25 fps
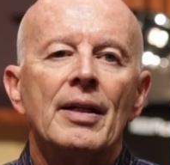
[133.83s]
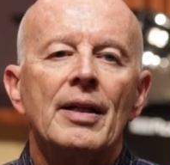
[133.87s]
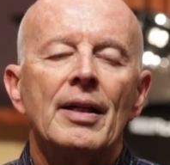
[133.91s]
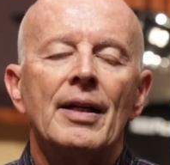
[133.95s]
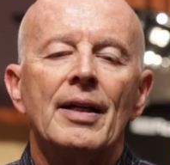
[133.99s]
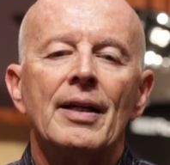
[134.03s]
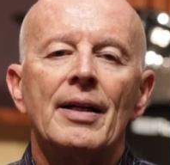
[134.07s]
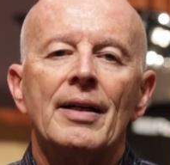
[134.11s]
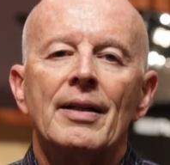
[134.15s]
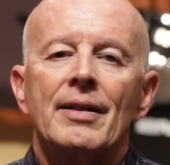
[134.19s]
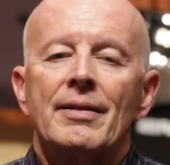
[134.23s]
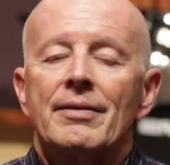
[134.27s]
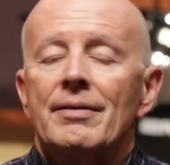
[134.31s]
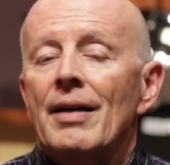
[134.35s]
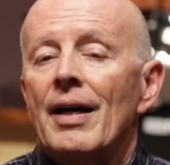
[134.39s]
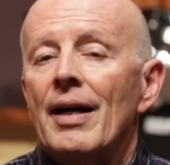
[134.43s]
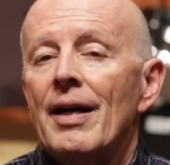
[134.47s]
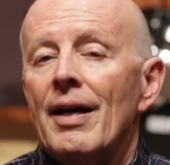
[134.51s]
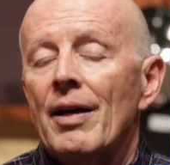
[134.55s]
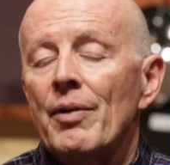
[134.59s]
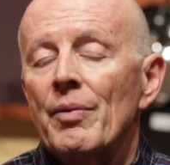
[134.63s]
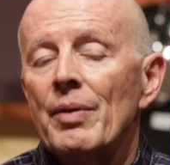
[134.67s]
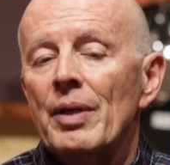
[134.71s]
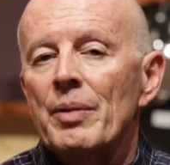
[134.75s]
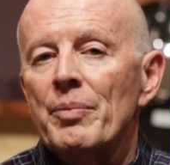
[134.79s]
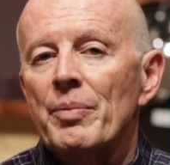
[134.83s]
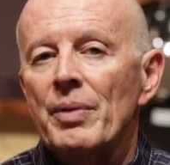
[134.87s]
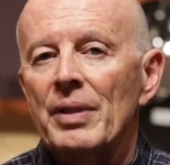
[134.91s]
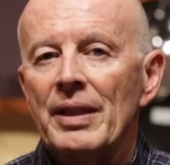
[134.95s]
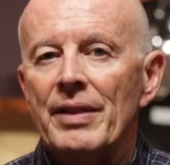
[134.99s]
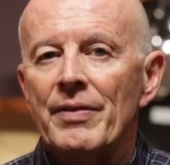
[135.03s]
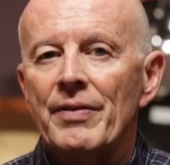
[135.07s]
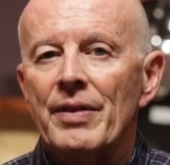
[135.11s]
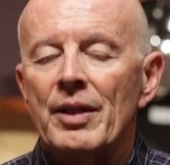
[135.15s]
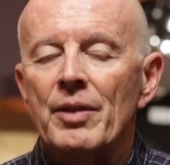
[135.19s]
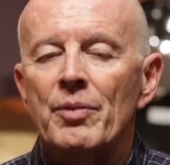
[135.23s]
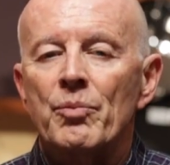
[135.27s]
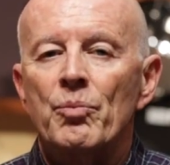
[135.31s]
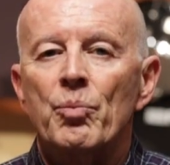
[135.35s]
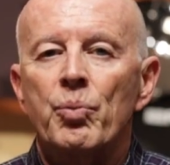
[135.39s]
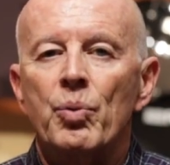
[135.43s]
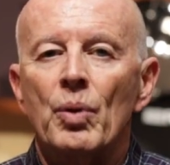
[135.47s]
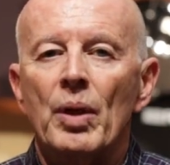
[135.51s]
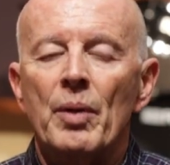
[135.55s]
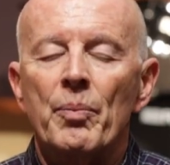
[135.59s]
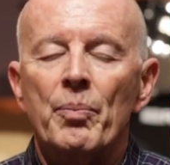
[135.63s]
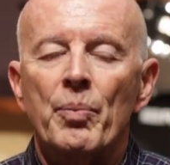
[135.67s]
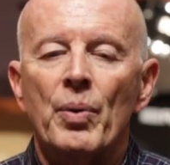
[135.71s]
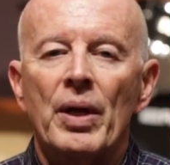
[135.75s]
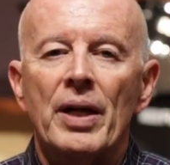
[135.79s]
Uh, I, really believe that
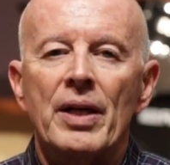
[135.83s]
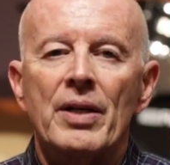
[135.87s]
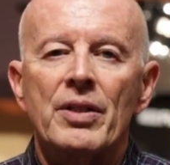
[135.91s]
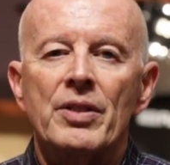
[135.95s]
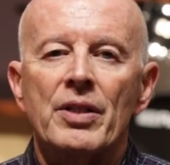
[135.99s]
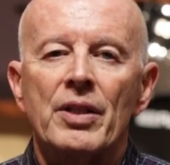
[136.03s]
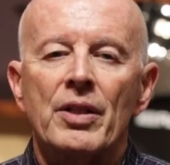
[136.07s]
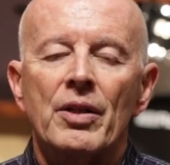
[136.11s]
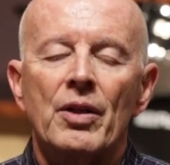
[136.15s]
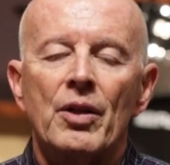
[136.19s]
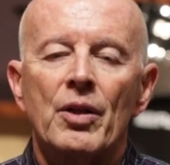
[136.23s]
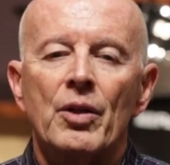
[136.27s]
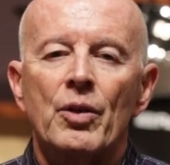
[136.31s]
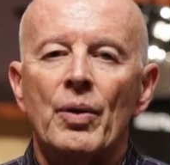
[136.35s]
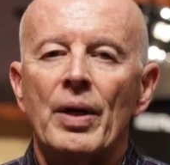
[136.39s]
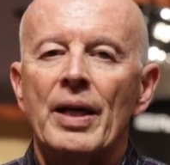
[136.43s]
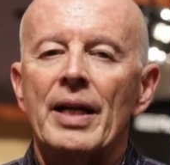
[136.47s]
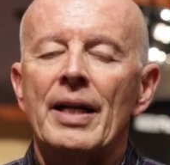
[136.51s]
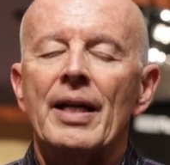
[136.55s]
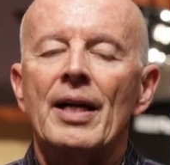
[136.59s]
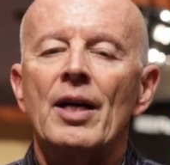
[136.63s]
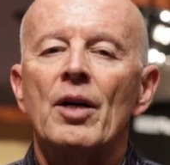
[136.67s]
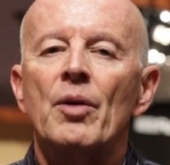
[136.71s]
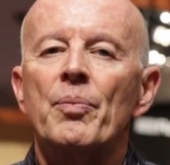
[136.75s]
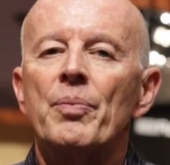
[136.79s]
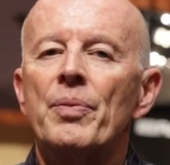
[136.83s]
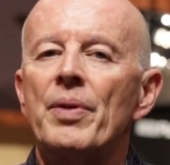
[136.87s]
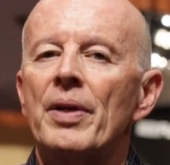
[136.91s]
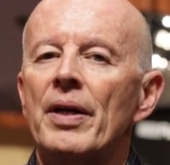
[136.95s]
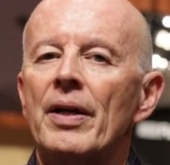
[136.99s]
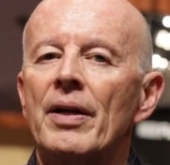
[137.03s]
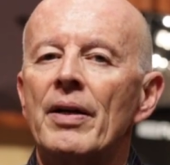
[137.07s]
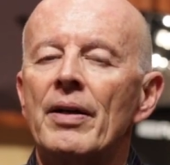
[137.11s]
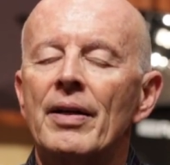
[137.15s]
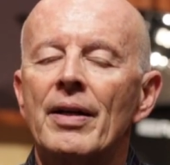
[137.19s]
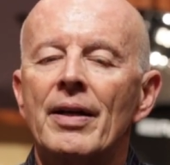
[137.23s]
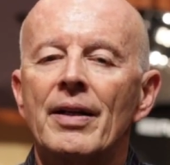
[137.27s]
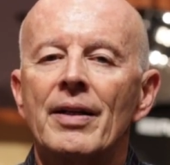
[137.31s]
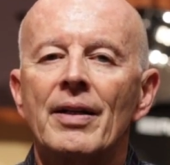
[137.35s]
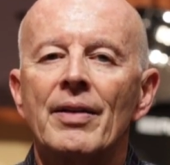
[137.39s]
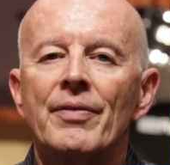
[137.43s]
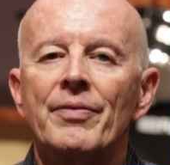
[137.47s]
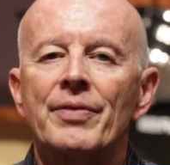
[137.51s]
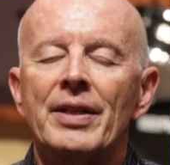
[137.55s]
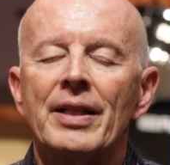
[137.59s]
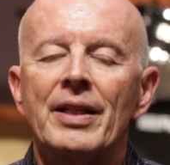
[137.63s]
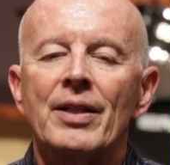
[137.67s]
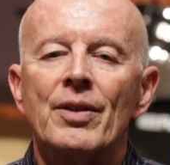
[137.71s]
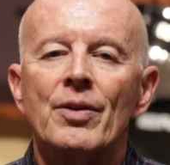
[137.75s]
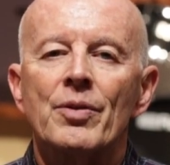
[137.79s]
pr- prayer is a great help there, and I'd
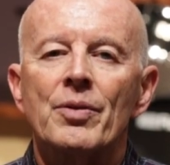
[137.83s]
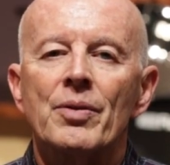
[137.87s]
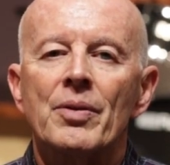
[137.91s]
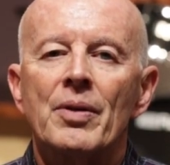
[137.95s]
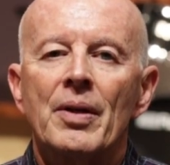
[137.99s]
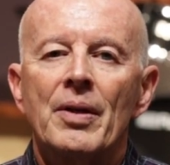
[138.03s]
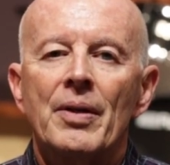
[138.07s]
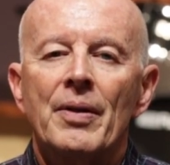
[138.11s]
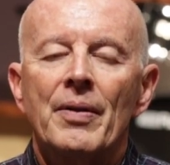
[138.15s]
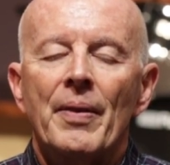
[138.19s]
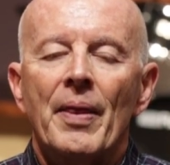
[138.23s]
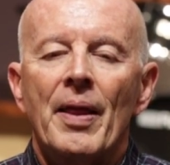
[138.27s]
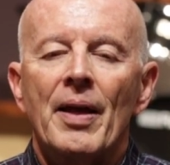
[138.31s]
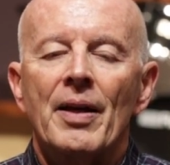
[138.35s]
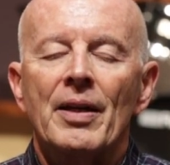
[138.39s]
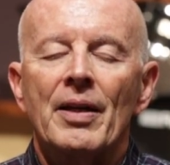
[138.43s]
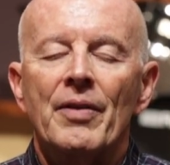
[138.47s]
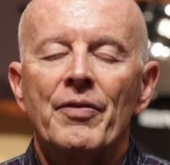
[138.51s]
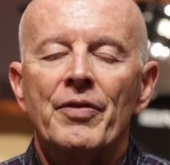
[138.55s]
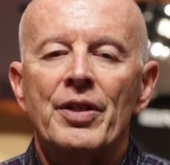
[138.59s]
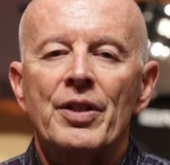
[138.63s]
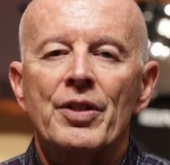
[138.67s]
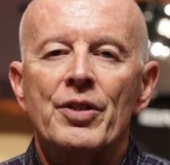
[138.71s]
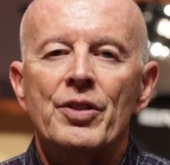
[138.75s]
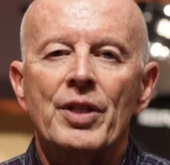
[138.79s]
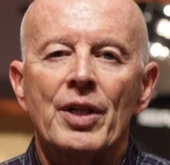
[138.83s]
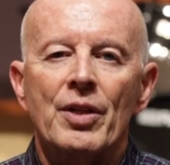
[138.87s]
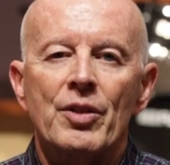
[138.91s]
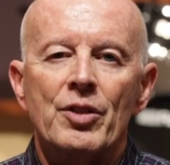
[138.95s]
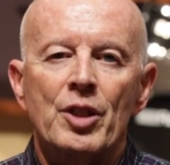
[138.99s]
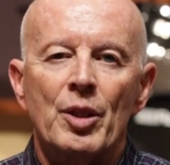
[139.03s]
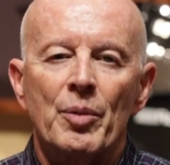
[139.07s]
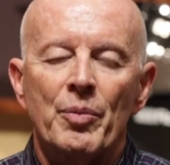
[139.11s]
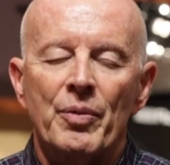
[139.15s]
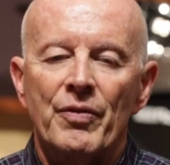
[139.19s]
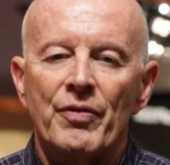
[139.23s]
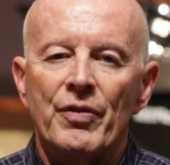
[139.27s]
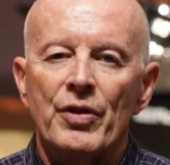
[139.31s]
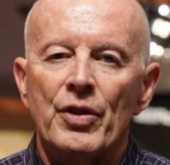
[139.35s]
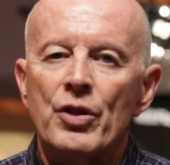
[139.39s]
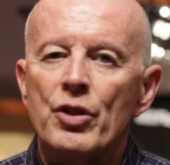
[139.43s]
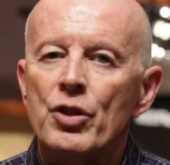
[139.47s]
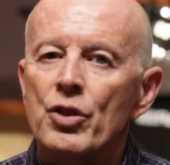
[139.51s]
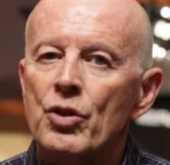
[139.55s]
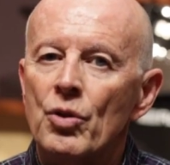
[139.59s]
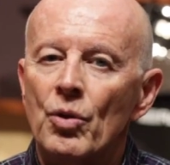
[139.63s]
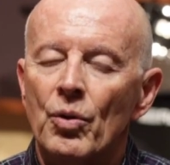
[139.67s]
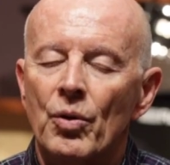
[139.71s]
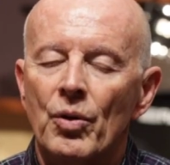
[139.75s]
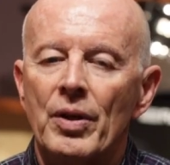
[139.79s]
love to hear. I'd love you to share some of your
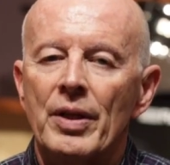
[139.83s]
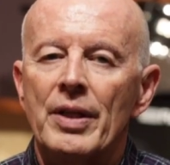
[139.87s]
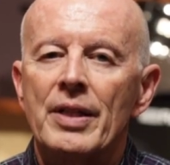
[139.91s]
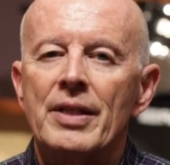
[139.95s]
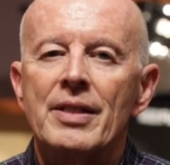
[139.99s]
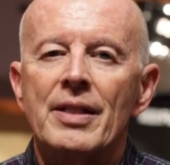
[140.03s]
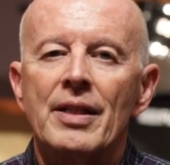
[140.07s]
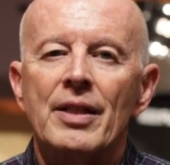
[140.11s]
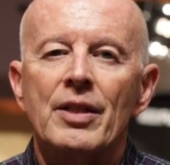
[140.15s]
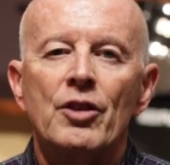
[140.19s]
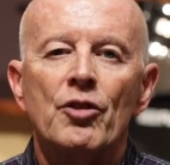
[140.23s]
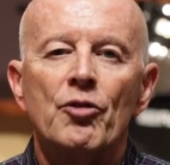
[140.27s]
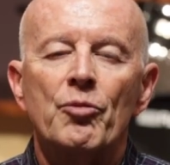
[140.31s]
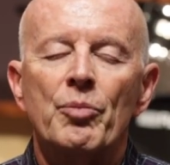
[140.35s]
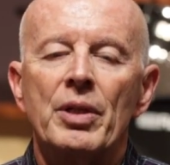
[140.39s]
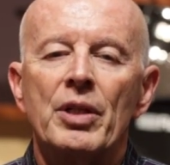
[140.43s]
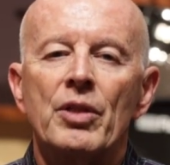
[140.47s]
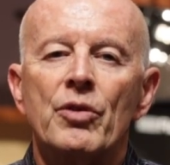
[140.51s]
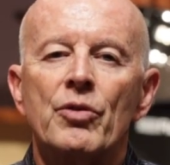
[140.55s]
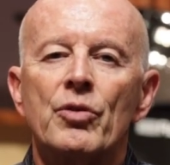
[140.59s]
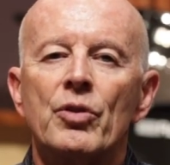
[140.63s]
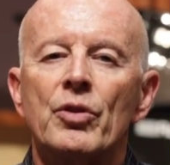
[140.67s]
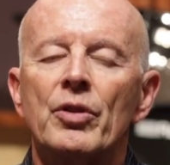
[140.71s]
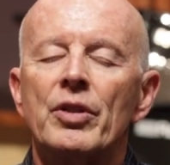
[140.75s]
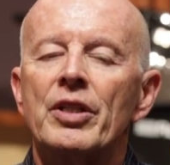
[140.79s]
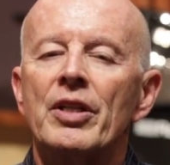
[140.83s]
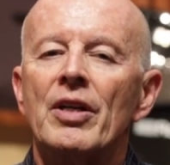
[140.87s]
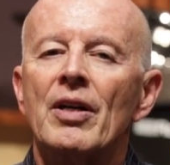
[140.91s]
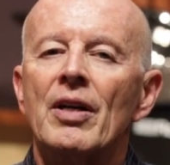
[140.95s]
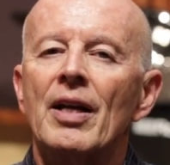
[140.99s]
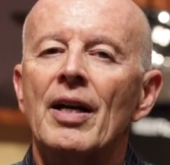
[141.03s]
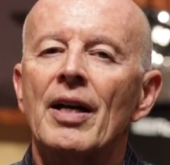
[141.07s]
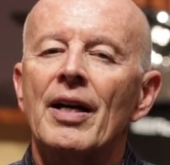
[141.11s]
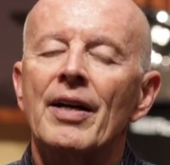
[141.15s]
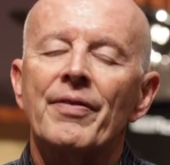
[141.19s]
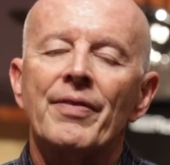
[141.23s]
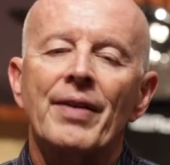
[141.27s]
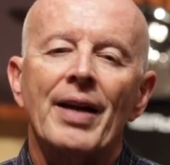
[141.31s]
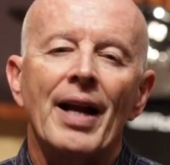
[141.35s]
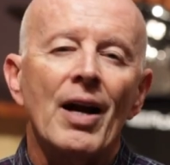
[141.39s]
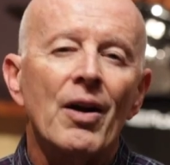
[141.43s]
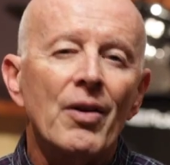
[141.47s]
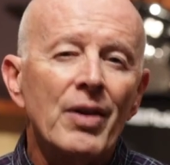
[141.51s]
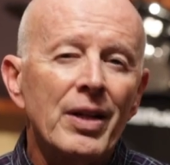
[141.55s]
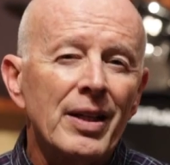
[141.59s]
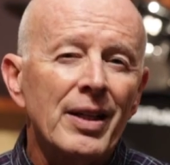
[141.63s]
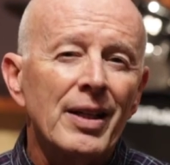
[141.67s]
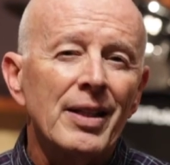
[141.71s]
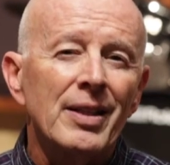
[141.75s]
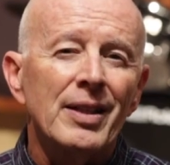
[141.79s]
stories that you've been through in your life, and how
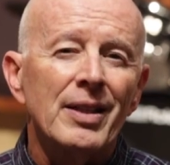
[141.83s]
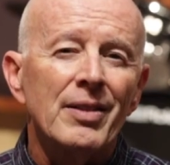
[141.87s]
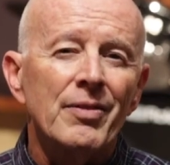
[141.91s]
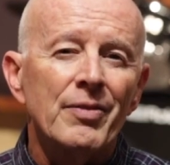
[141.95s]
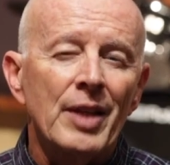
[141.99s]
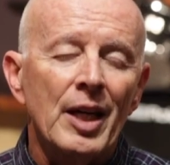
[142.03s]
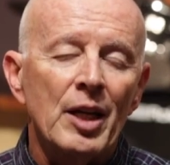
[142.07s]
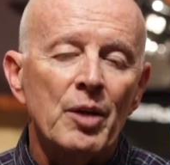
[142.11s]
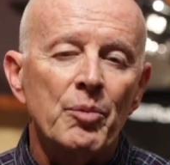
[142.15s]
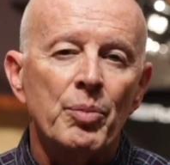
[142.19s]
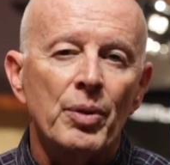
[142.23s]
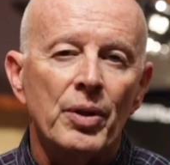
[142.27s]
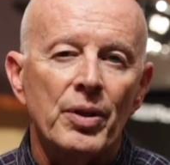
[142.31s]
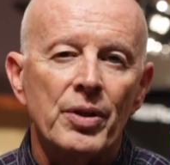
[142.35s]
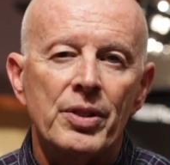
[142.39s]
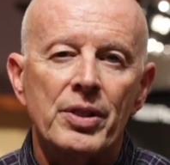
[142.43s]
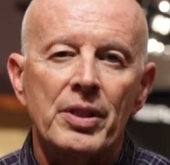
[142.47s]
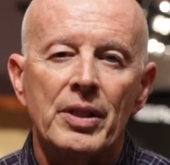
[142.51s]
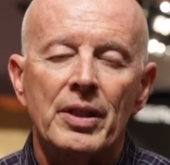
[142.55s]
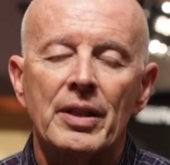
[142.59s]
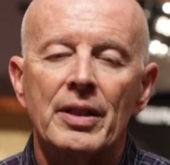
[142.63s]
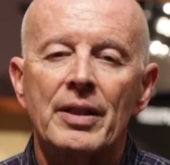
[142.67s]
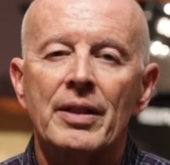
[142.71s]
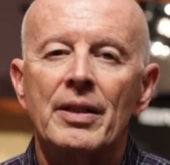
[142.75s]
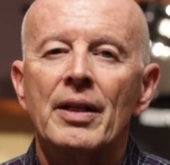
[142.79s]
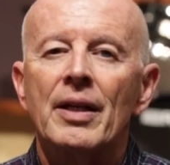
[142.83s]
can I love that person?